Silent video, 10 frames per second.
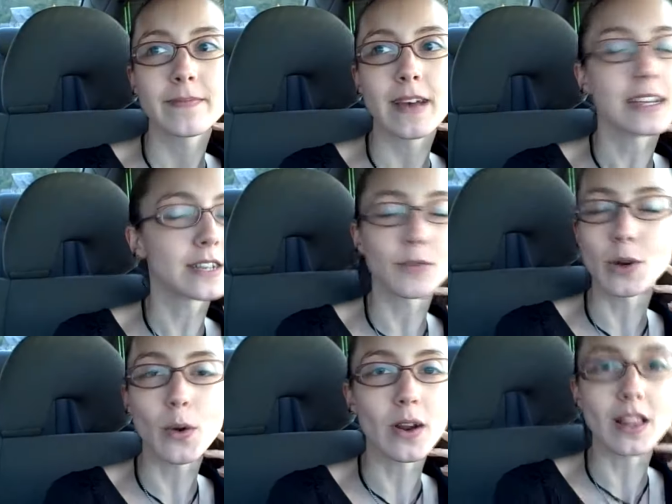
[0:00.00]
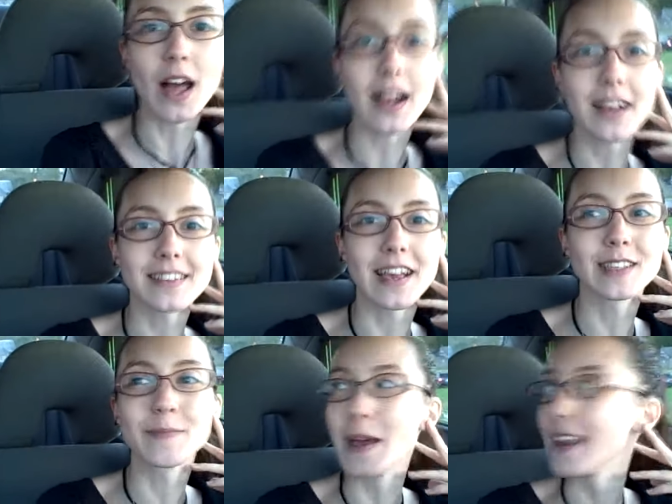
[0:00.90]
I didn't record a lot because I
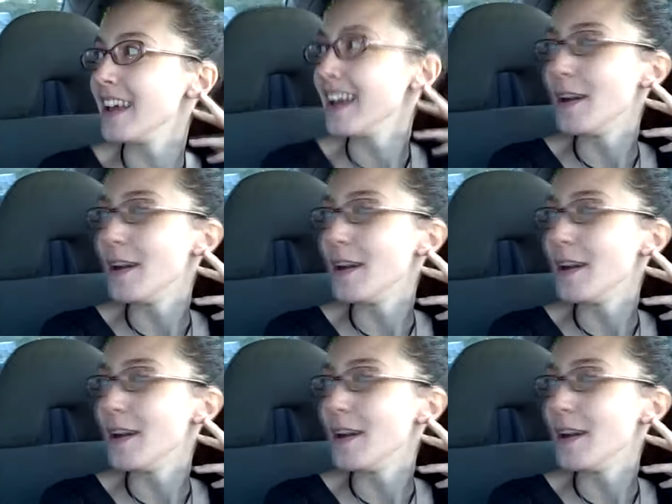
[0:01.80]
spent